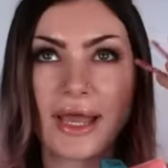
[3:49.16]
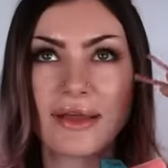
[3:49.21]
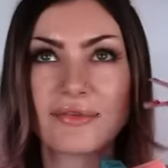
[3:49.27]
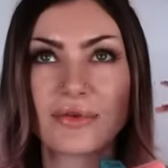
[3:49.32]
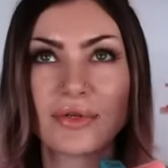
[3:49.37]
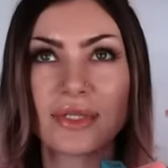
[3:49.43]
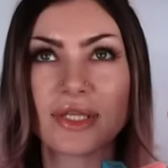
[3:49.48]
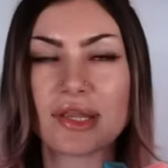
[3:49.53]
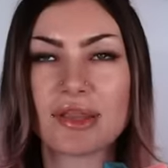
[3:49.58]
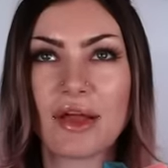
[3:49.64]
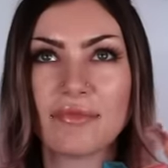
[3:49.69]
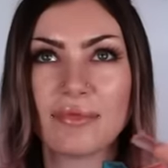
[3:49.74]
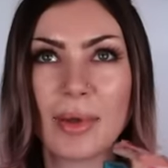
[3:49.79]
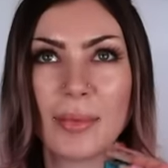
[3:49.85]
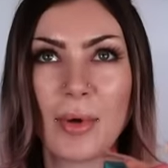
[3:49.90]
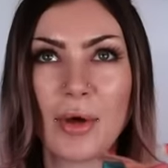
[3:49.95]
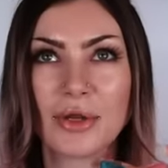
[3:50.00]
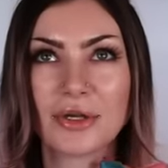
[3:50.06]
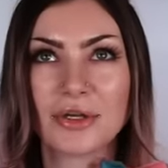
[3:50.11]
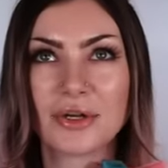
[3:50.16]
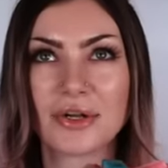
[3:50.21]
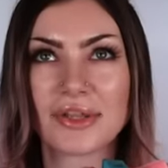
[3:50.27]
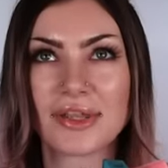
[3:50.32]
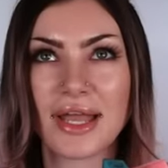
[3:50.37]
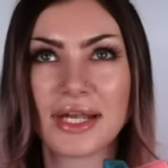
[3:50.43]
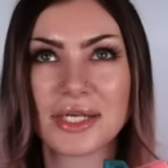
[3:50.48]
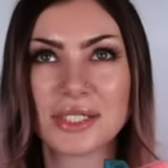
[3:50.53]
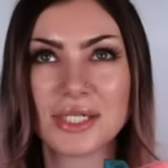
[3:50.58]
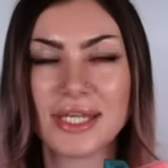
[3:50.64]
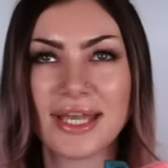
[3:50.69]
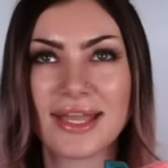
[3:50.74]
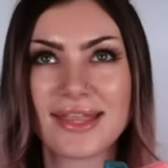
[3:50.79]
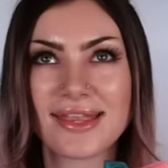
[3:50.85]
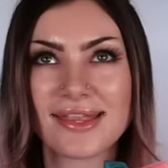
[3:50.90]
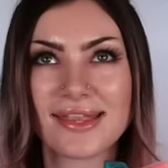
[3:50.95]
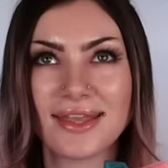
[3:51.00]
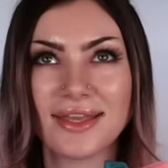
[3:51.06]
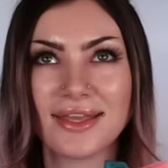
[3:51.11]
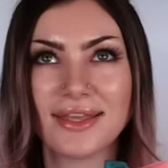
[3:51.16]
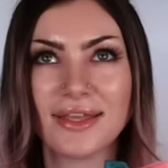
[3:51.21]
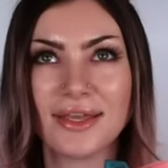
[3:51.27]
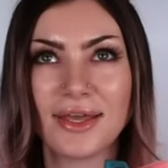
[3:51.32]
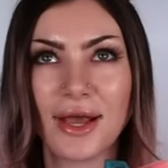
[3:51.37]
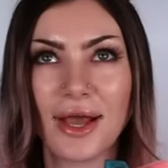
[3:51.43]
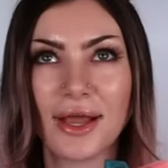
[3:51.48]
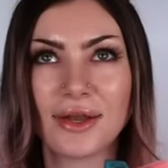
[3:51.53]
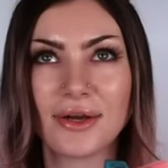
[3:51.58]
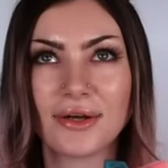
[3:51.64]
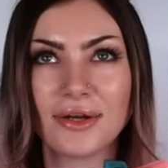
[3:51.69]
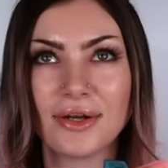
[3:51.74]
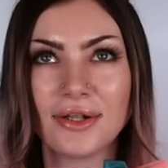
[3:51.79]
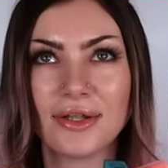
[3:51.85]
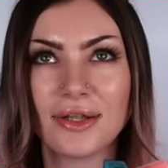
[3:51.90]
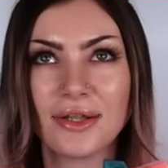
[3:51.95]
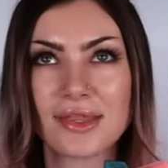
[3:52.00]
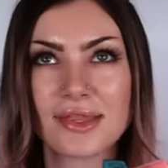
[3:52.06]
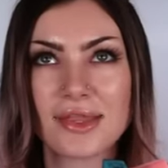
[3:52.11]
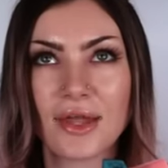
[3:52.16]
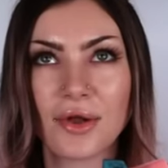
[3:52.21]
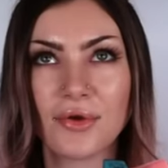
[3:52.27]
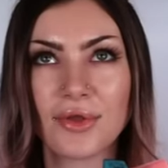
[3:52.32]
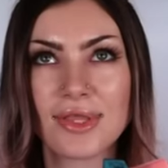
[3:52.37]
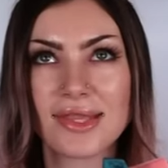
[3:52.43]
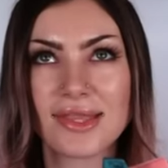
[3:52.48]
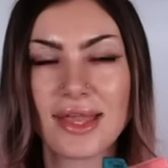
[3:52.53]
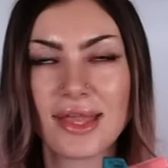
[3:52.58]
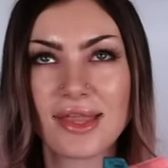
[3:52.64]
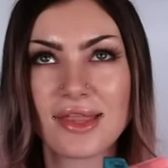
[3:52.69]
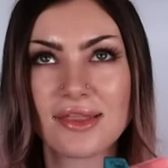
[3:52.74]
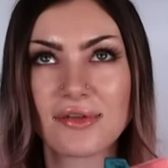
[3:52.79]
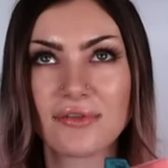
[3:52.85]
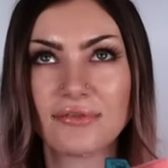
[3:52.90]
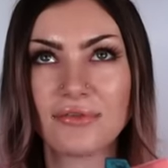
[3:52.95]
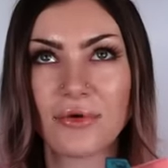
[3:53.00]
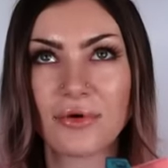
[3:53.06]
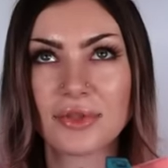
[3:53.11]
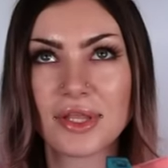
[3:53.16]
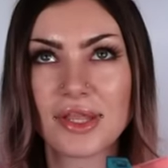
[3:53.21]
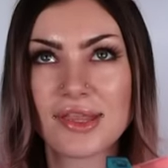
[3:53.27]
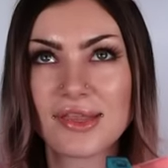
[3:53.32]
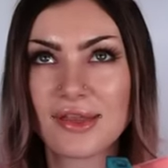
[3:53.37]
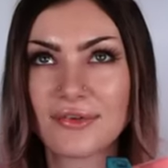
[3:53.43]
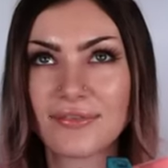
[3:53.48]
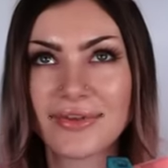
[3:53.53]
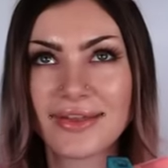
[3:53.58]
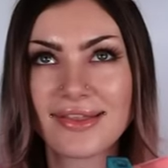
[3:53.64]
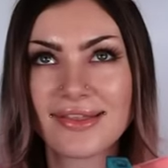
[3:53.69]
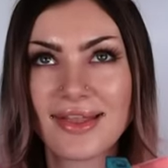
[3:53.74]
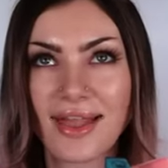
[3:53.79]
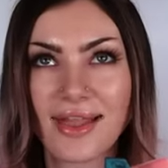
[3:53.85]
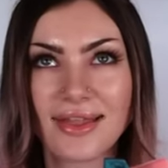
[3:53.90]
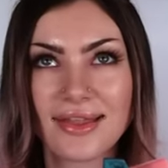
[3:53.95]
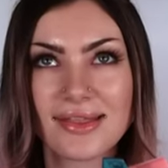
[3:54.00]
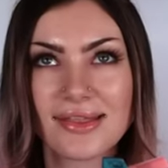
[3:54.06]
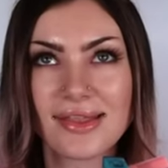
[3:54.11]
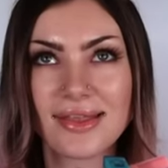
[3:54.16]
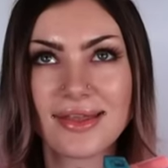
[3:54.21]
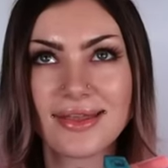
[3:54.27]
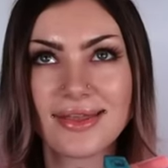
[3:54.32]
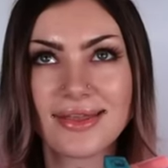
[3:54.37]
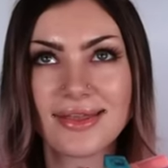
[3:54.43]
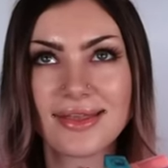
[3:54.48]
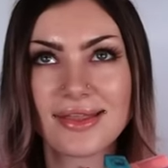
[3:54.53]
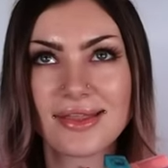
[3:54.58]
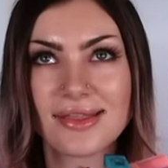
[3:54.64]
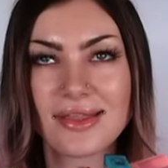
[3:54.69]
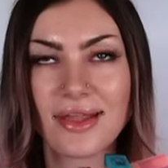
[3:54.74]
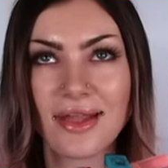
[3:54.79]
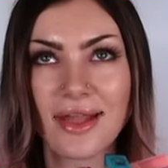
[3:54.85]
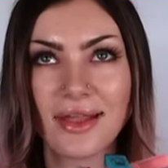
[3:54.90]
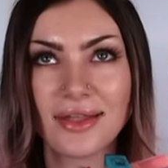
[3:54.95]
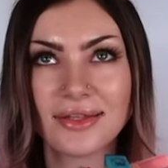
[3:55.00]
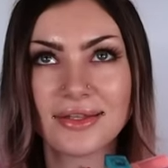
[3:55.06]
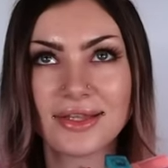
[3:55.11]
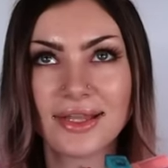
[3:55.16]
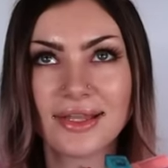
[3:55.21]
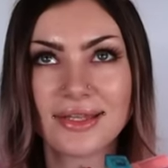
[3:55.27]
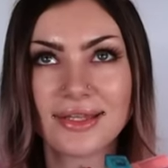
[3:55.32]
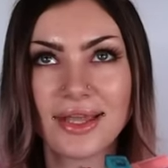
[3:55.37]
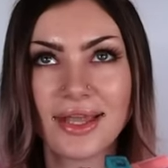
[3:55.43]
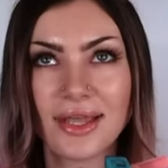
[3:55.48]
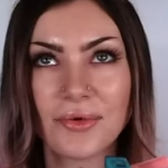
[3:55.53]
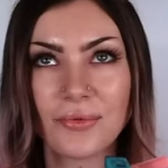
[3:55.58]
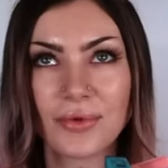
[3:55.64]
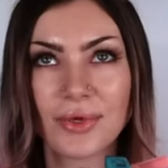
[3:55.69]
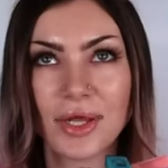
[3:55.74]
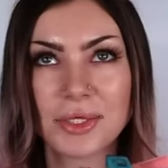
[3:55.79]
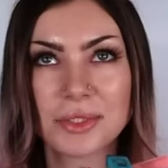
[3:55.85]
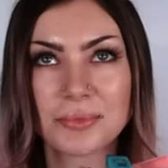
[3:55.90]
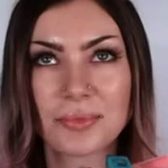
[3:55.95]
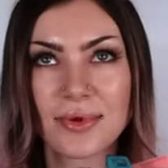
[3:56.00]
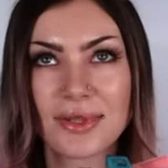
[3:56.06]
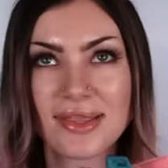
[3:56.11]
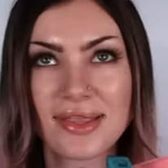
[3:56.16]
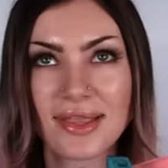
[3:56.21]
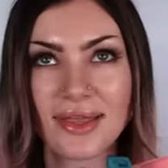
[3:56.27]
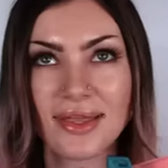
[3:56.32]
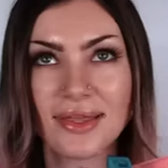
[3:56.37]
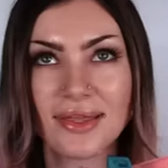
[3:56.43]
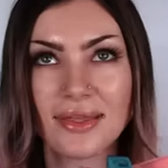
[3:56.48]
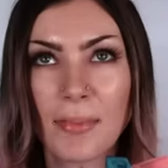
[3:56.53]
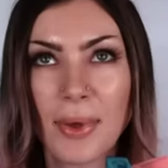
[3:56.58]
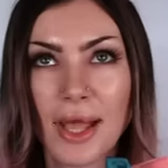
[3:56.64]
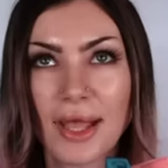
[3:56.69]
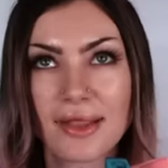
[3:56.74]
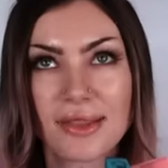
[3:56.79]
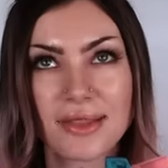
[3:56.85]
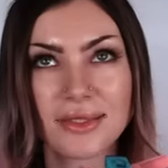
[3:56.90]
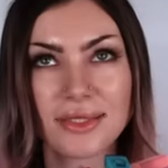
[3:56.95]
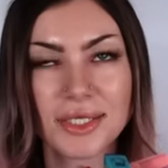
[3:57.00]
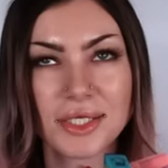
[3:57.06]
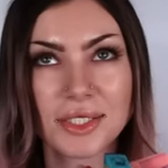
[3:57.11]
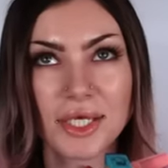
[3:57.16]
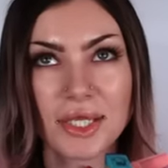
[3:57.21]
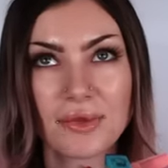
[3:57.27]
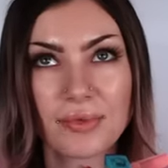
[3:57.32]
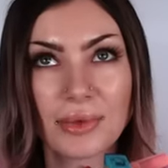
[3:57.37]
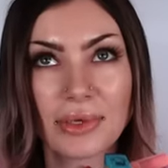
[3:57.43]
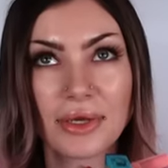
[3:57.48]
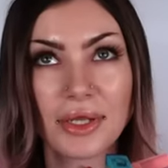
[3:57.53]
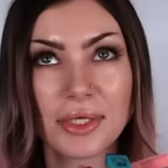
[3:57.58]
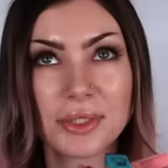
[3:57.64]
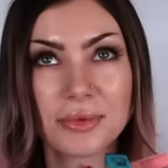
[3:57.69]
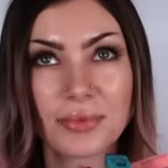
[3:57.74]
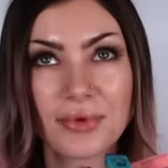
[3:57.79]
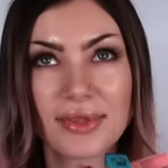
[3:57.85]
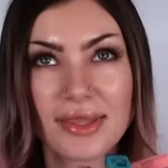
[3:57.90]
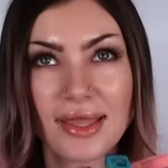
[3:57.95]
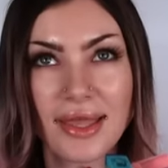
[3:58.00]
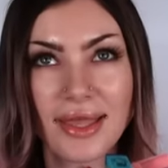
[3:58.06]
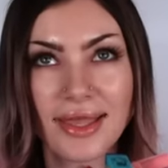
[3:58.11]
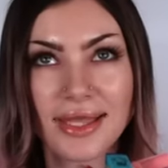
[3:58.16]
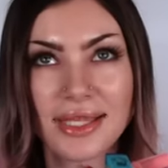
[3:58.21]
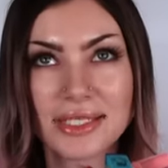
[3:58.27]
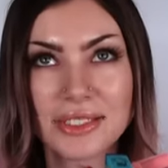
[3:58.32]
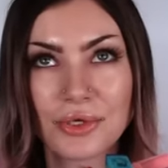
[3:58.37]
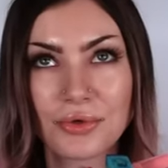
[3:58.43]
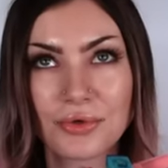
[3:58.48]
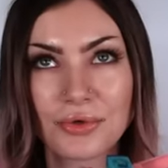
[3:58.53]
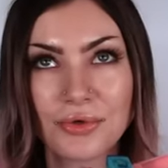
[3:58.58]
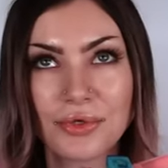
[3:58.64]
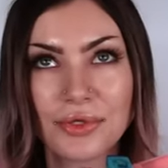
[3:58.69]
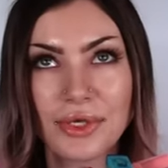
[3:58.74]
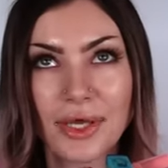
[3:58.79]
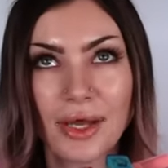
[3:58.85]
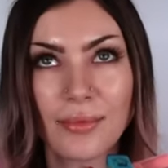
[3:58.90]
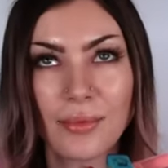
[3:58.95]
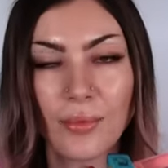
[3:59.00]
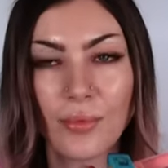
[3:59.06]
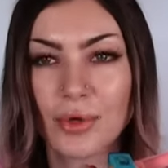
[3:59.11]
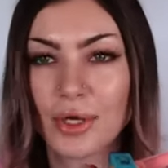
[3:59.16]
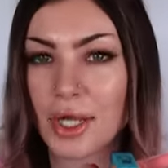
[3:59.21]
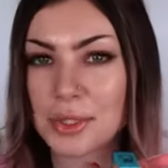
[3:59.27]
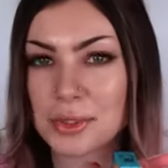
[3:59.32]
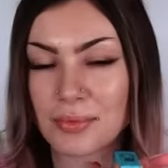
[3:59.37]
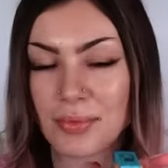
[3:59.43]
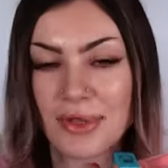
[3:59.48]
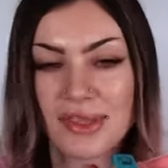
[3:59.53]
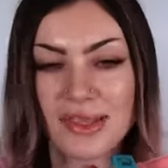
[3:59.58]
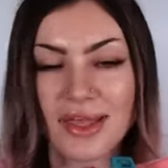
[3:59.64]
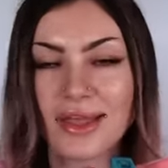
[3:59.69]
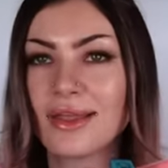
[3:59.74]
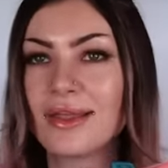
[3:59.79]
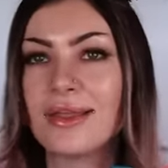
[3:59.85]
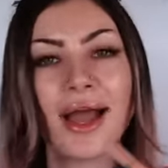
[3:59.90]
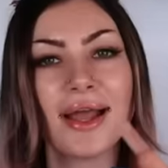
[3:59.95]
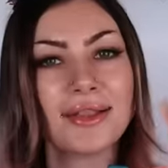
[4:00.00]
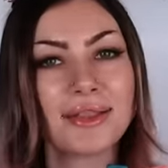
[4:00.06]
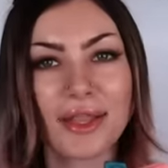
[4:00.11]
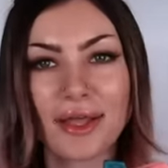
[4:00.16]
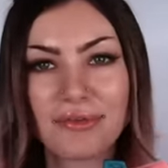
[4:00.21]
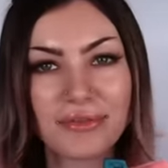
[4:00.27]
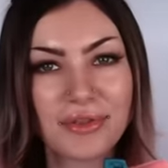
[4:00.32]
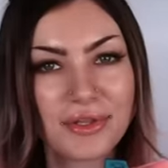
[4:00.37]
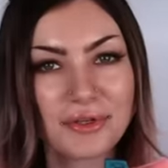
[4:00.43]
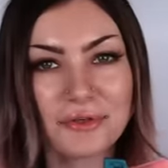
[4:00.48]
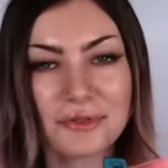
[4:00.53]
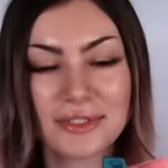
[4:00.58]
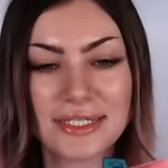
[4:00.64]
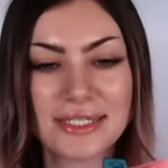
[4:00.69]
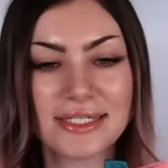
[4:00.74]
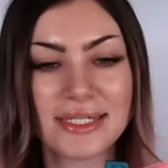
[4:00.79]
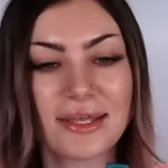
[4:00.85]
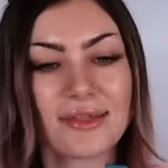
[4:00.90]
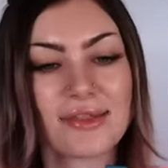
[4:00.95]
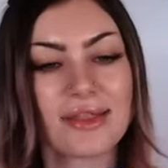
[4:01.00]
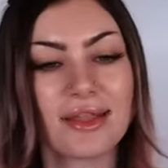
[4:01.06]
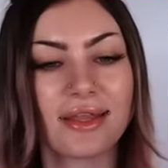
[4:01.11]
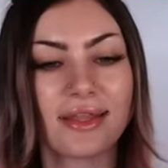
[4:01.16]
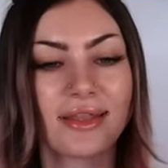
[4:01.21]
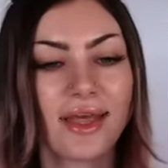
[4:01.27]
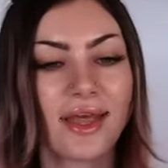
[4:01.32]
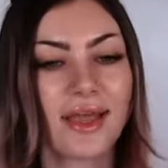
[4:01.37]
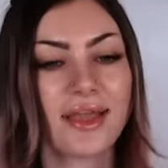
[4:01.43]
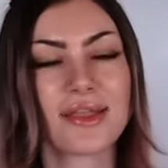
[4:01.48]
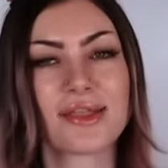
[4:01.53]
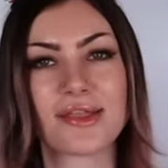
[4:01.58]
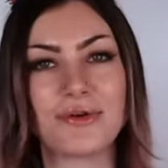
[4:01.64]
I have to read this off my monitor because I actually can't see it IRL. So it says for the serving size, it is al dente 100%, pastalicious 100%, and total yum 100%. I love little details like that.